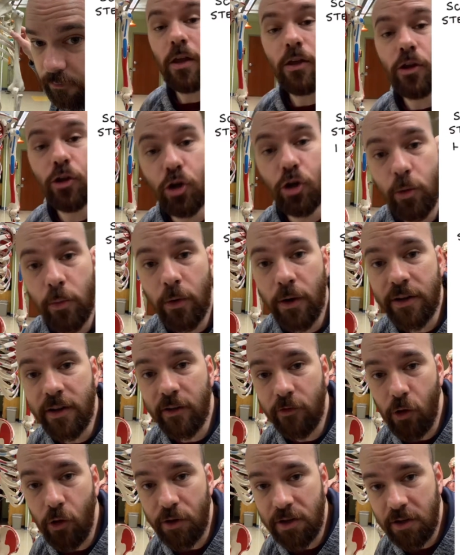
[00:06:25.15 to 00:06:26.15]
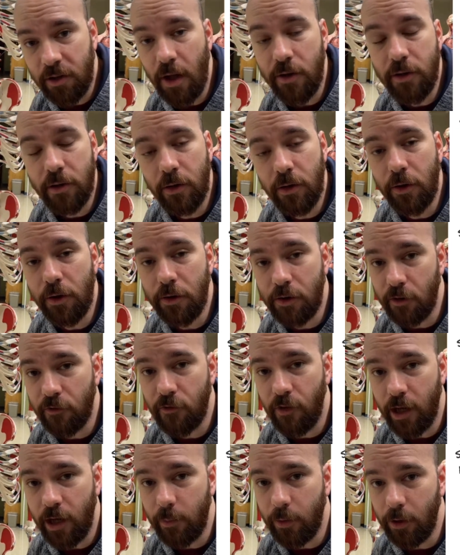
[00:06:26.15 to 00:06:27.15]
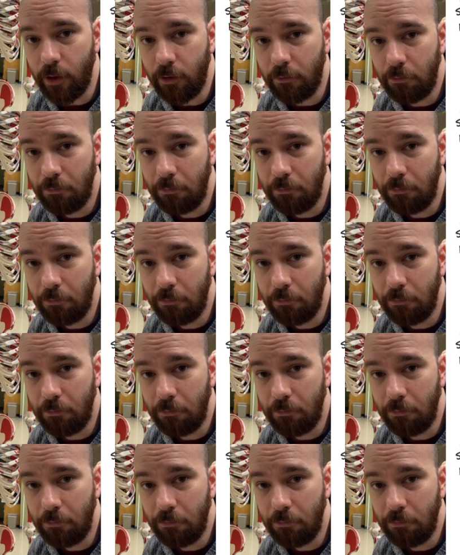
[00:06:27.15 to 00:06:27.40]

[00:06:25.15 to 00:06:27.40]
Your humerus, of course, is also known as your funny bone.